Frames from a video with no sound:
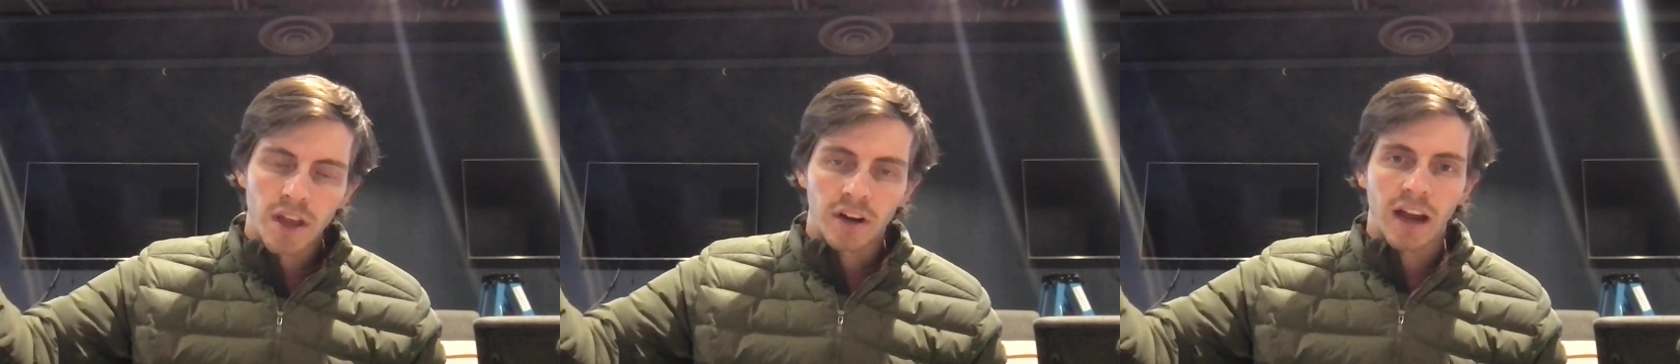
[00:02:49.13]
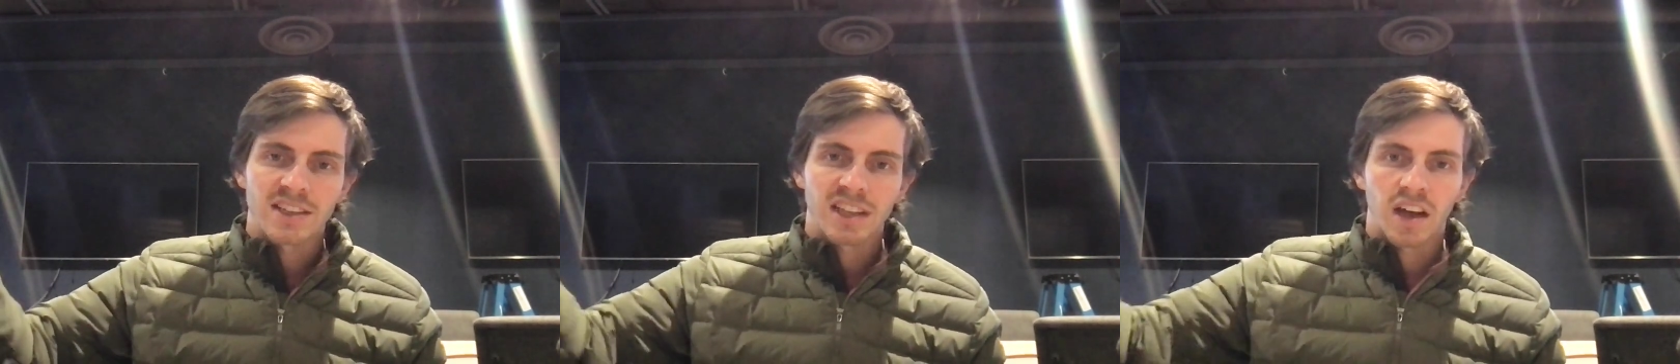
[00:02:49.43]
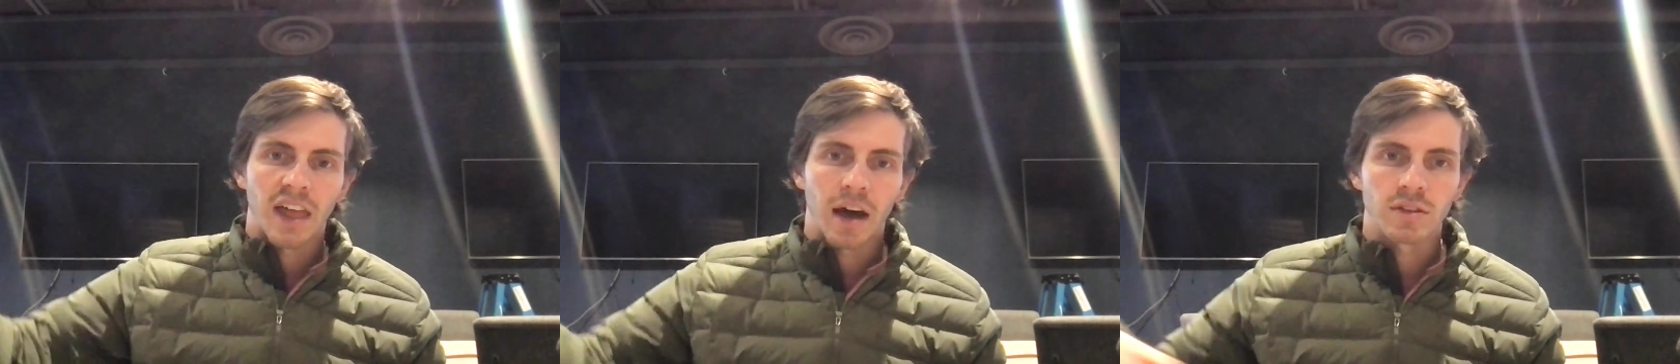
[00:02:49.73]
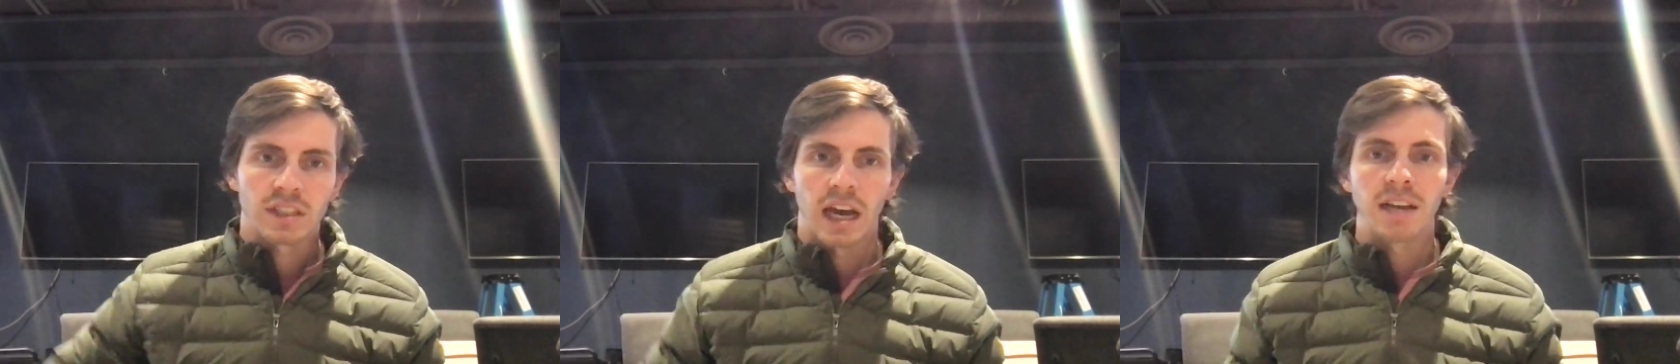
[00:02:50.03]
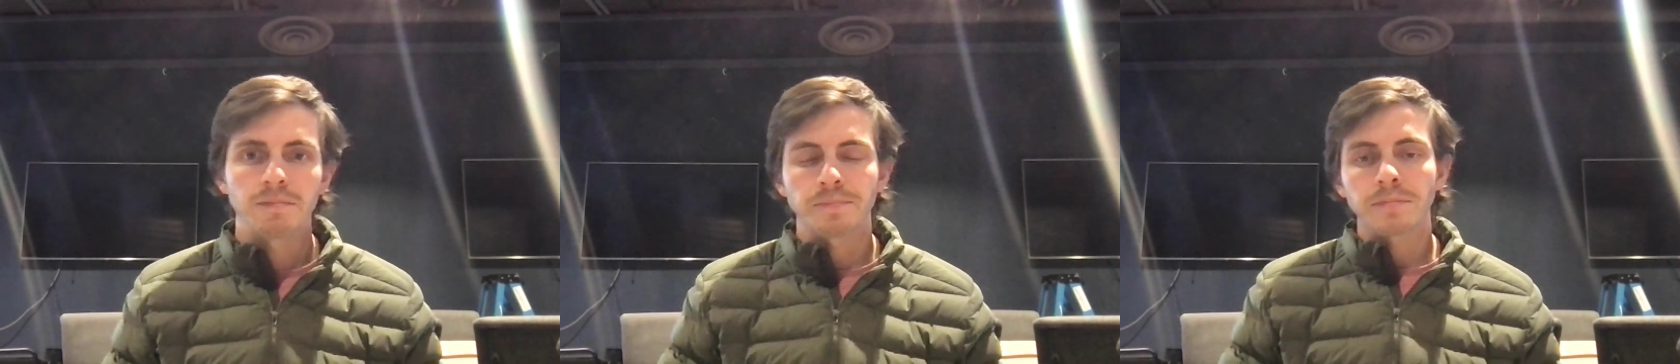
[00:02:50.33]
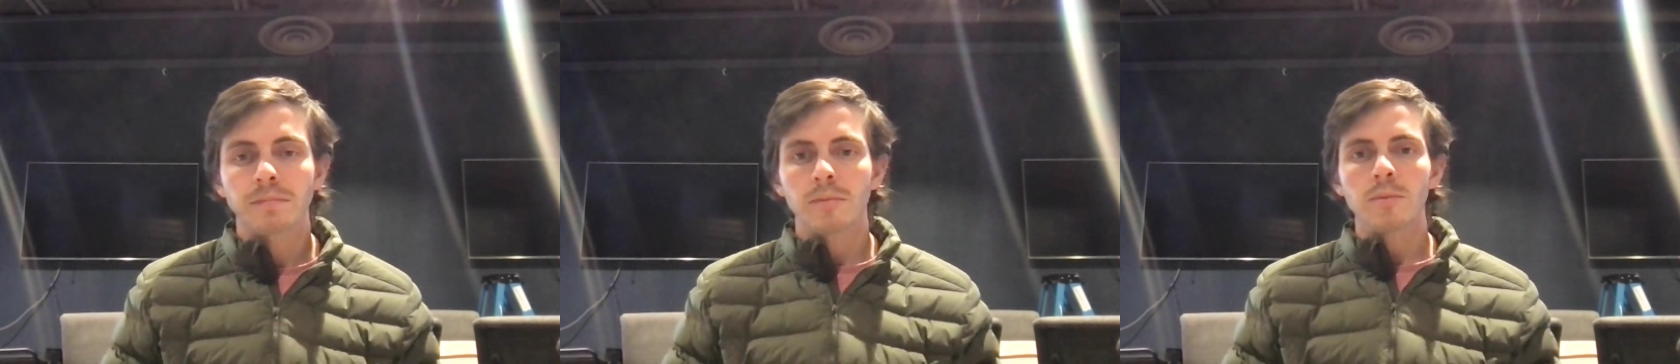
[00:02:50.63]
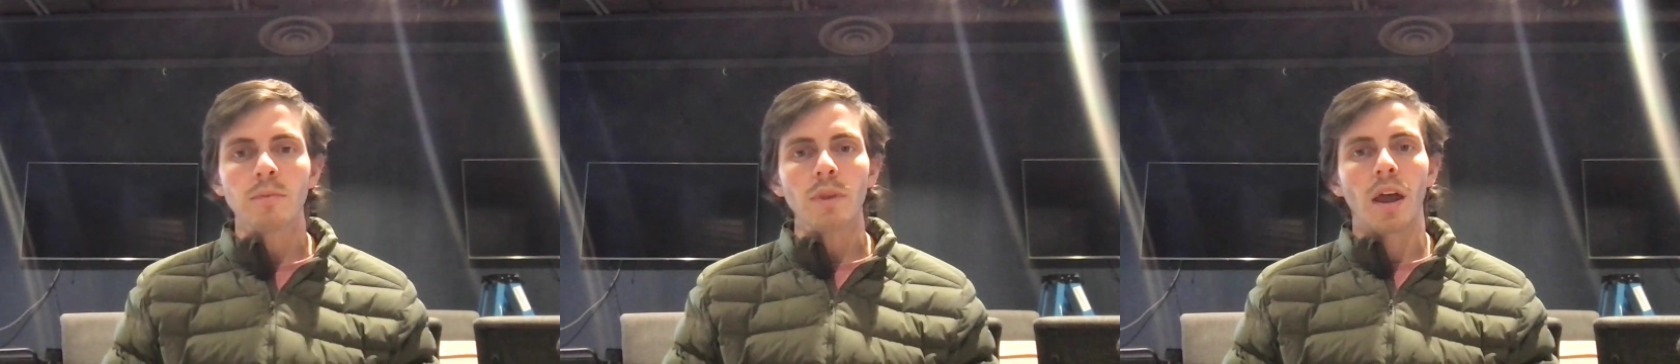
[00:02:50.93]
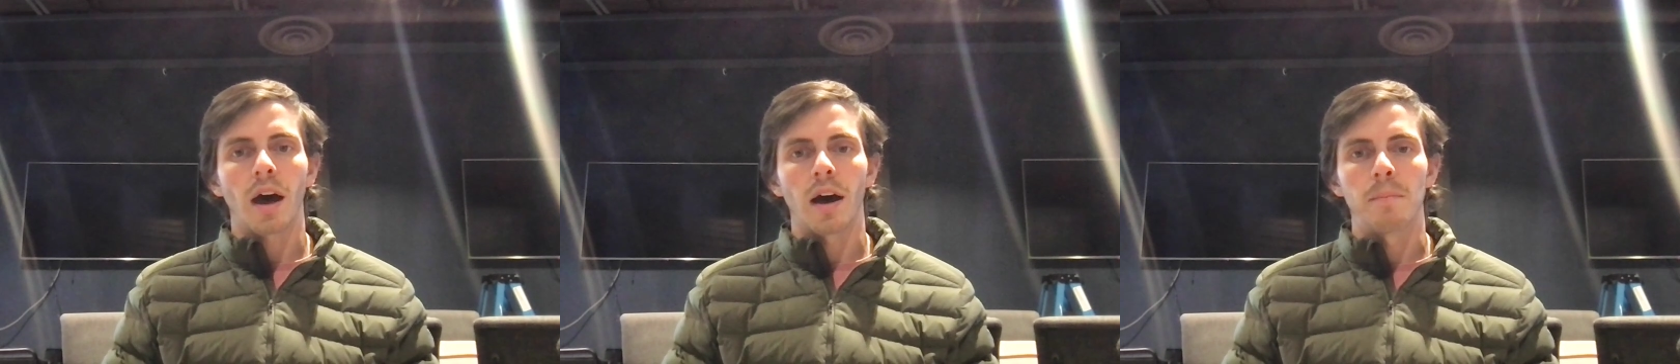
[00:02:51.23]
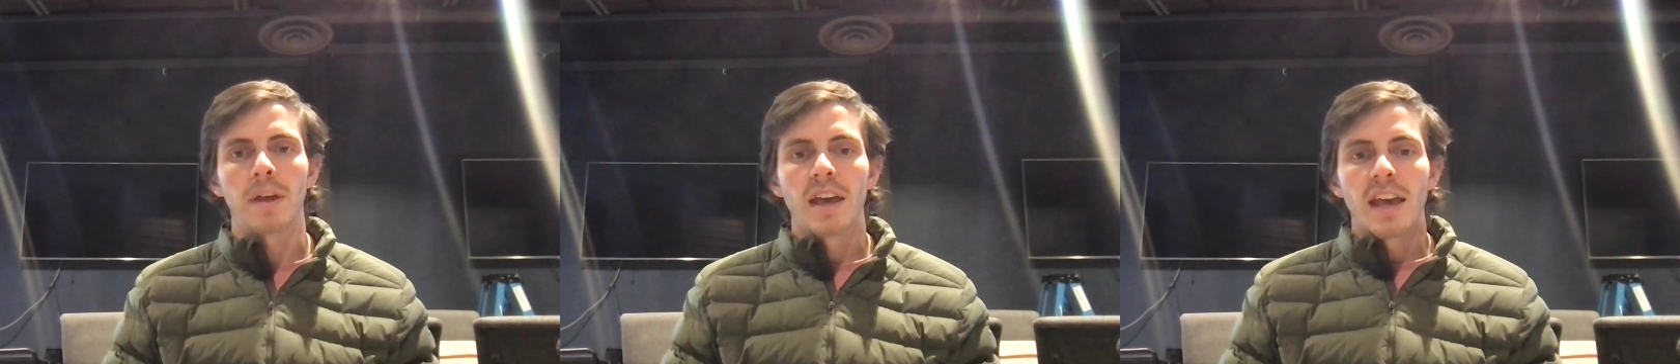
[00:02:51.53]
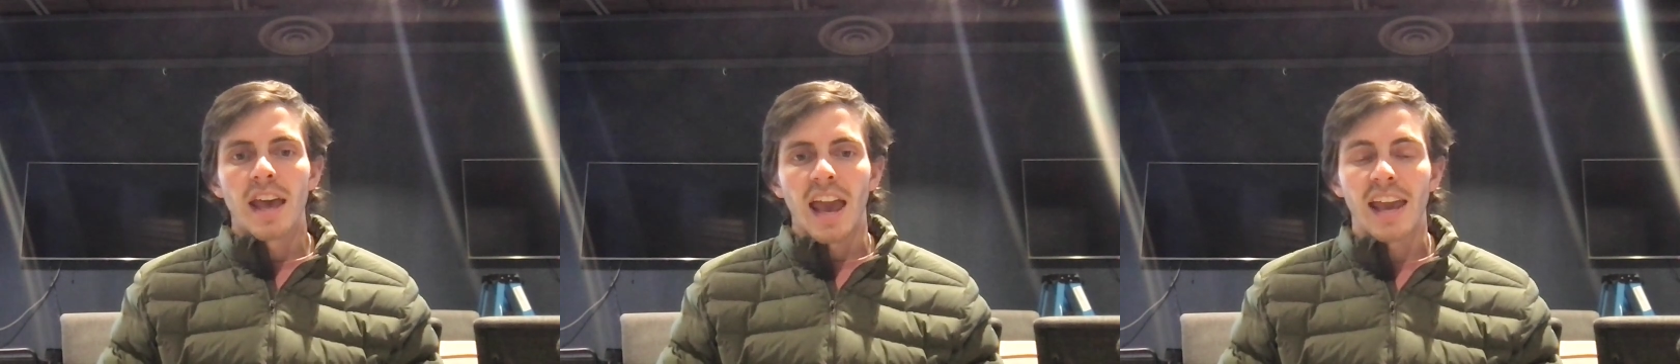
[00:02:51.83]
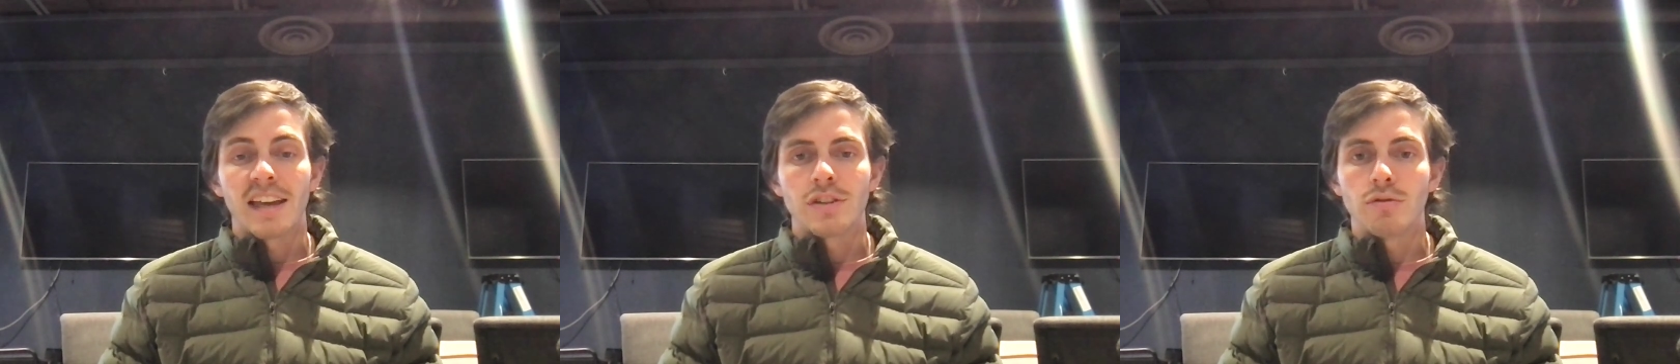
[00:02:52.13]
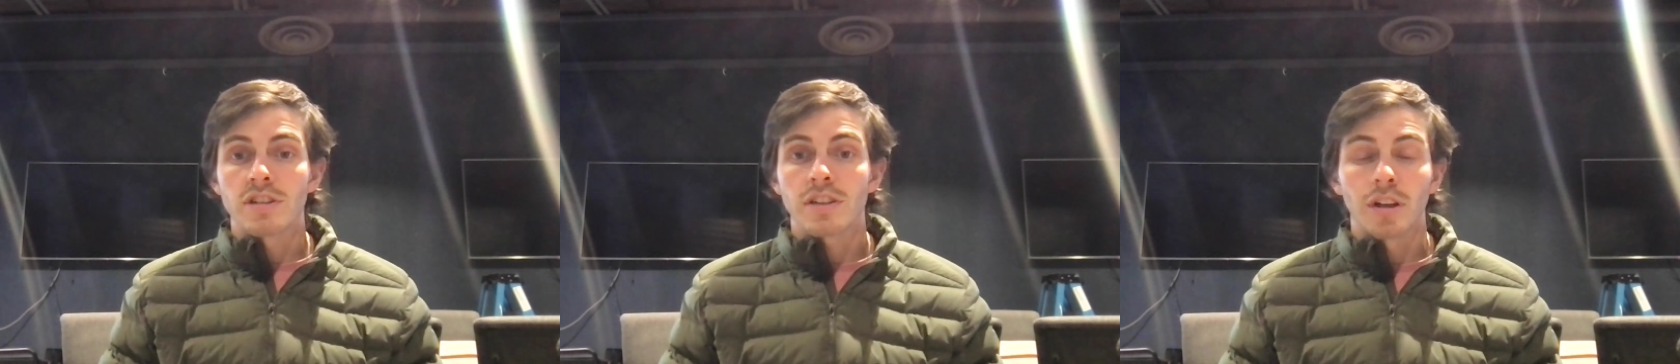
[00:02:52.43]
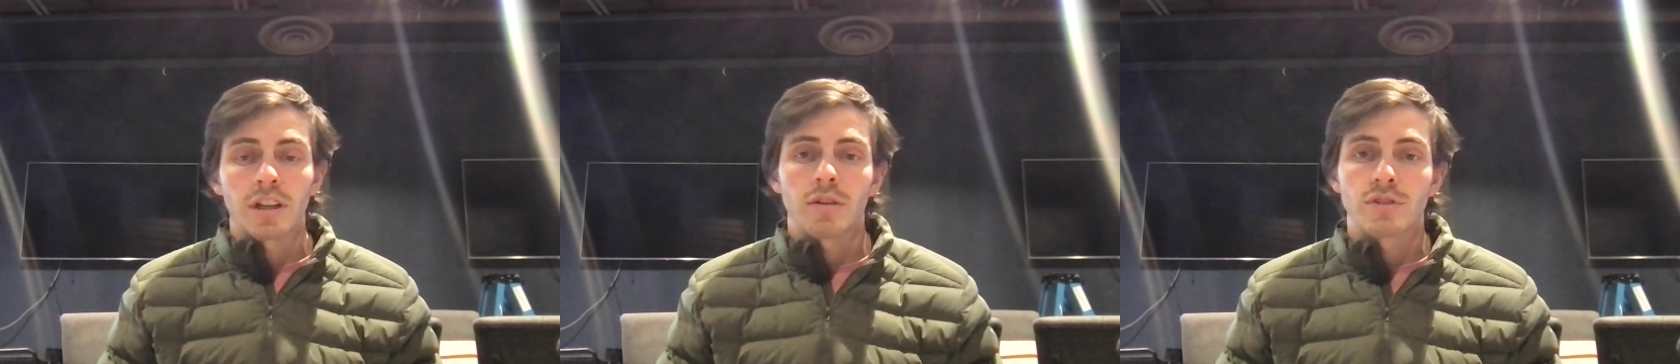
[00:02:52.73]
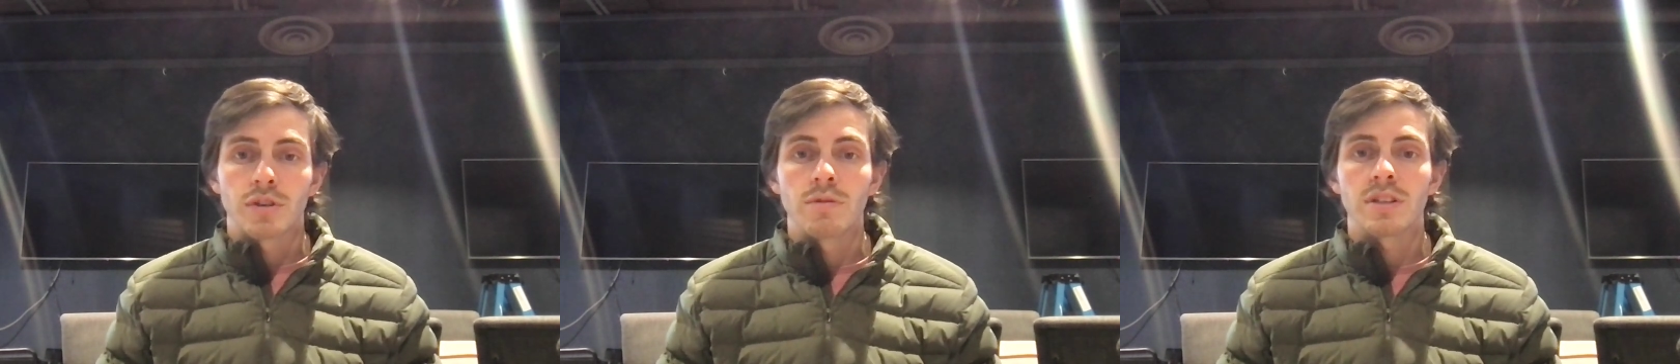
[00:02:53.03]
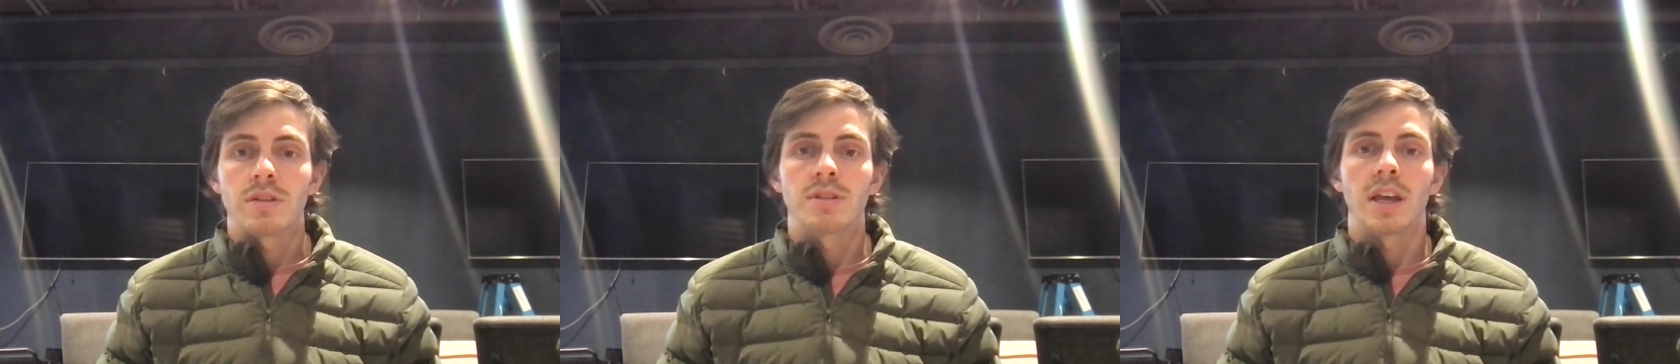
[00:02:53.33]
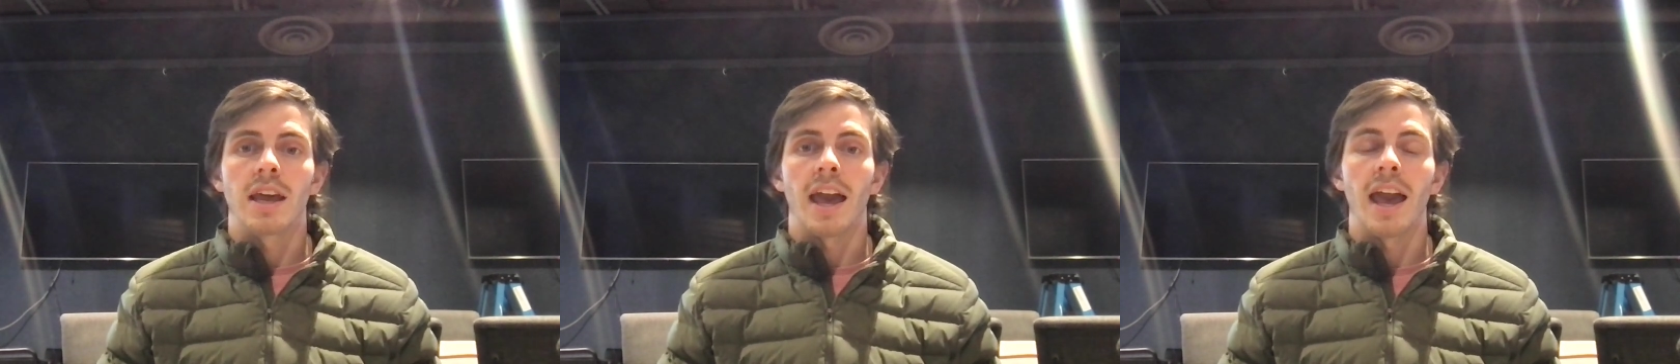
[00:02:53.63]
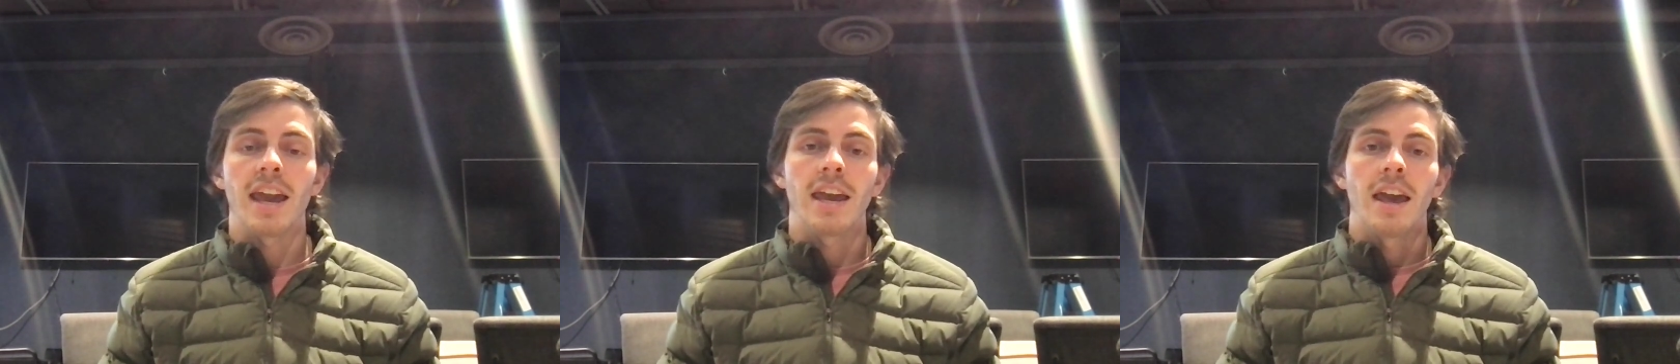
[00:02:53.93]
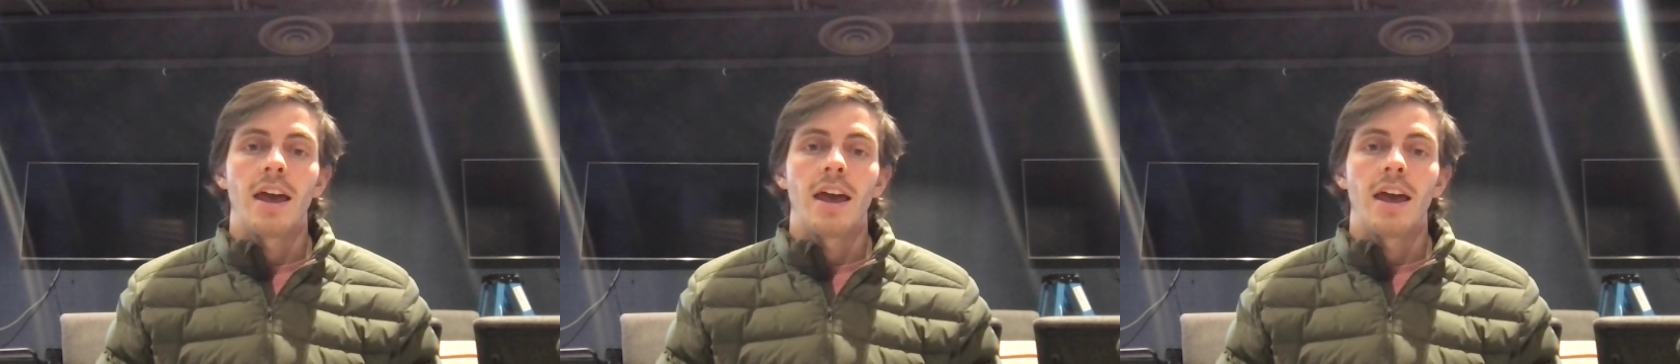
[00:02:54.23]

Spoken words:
They're kind of sitting on the outside, and you just look at those students and you say, hey,